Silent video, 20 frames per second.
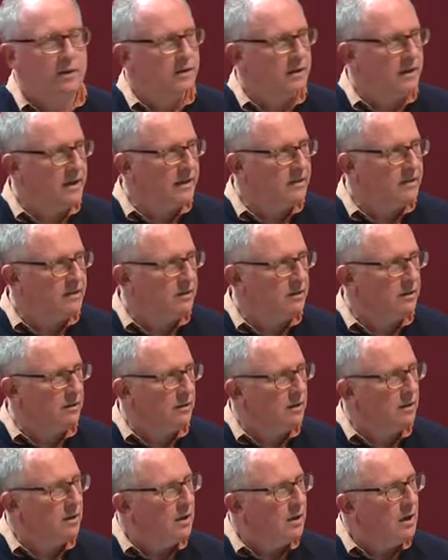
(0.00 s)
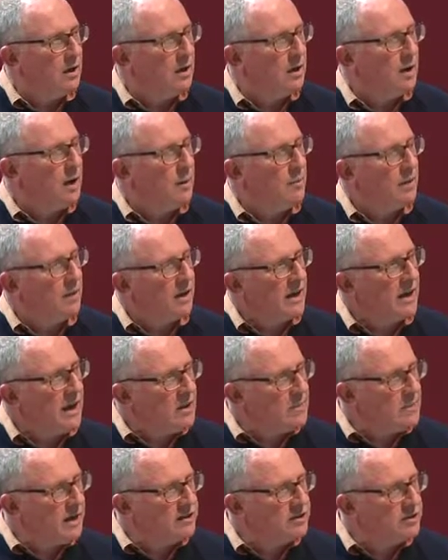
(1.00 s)
next year. Among
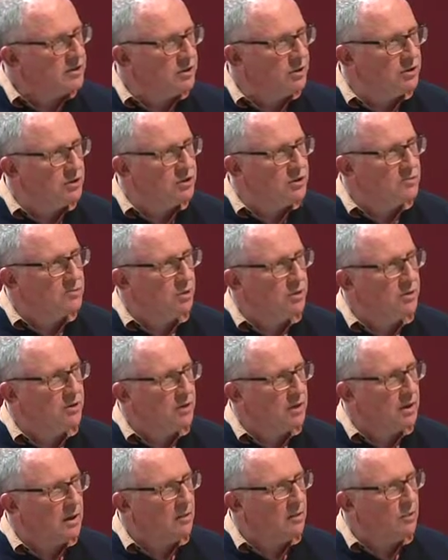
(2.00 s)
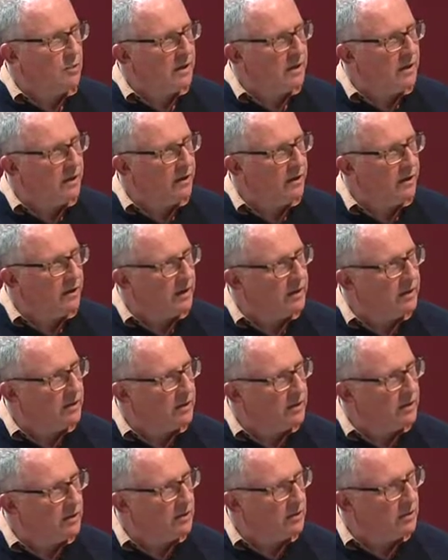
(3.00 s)
MA students, both here in the
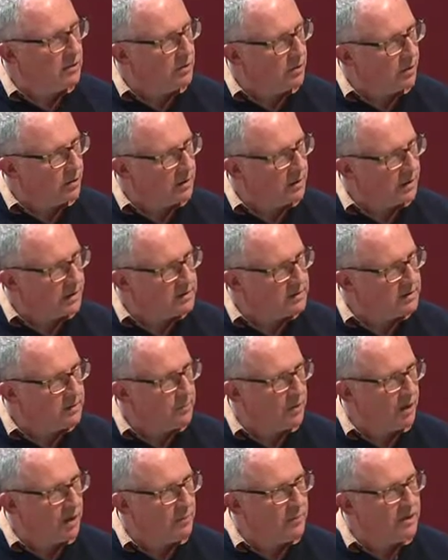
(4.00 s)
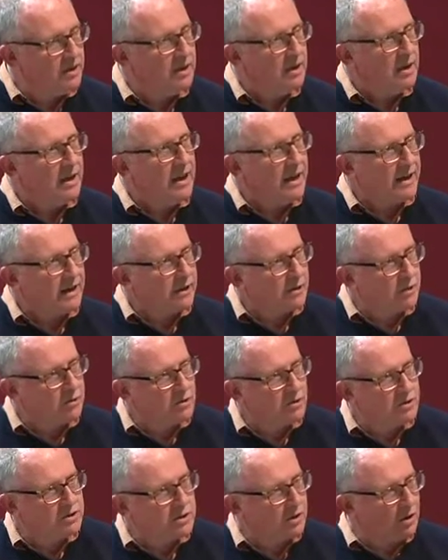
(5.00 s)
York English department and
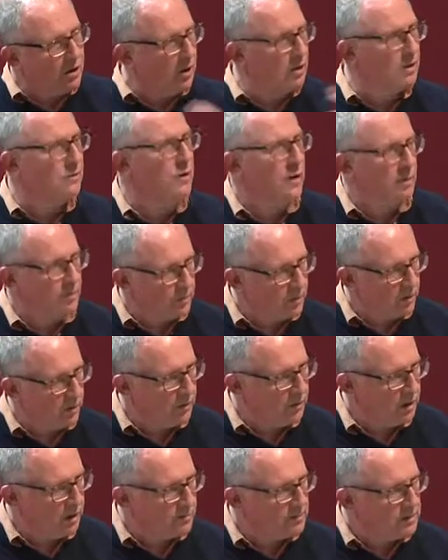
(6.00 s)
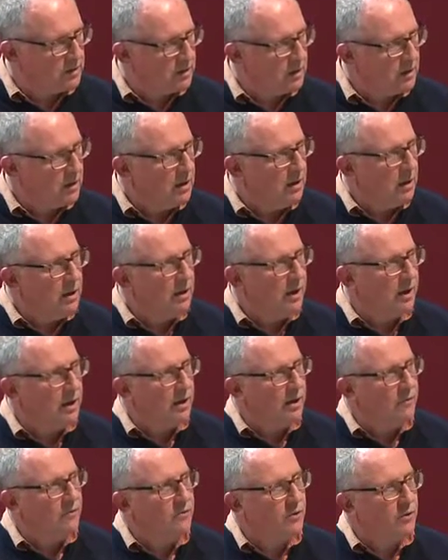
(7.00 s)
across all of our programs,
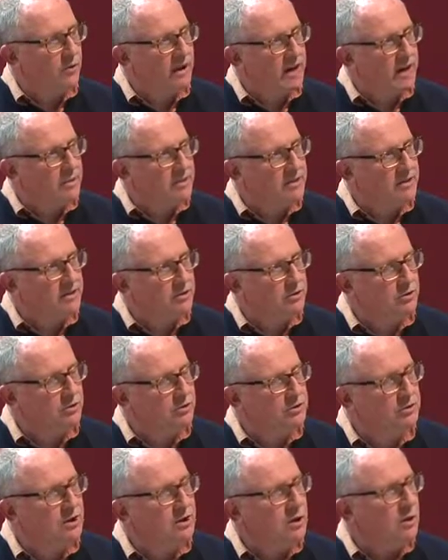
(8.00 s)
for MA students,